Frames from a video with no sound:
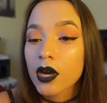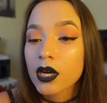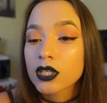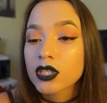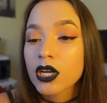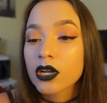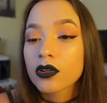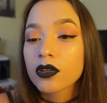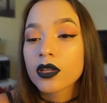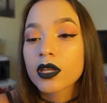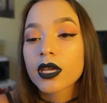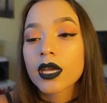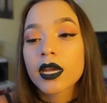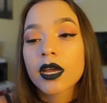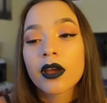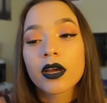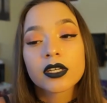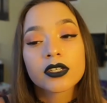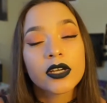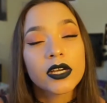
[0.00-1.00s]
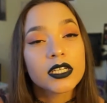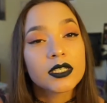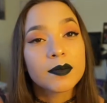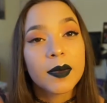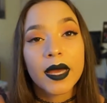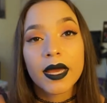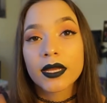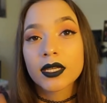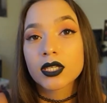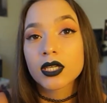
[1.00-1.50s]
They are generally
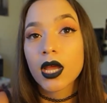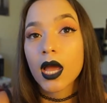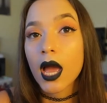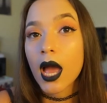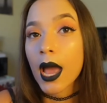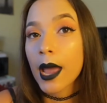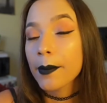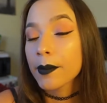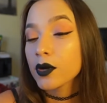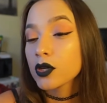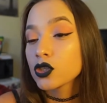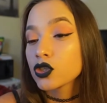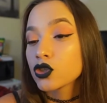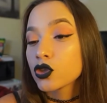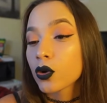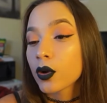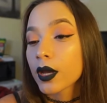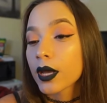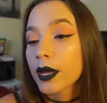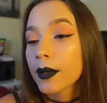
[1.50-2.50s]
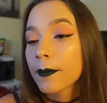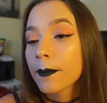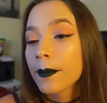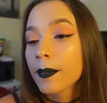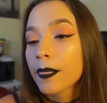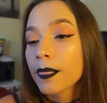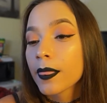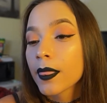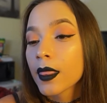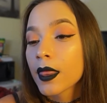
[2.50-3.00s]
characterized by joint